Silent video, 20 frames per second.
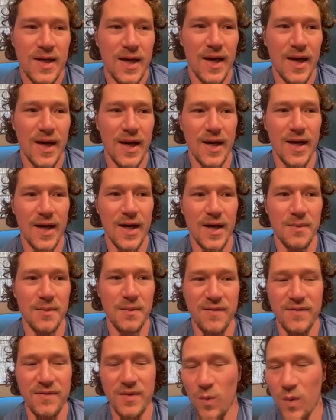
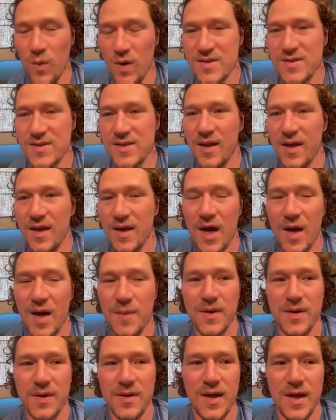having won a Stanley
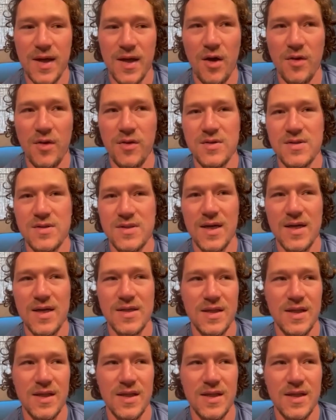Cup and all those things.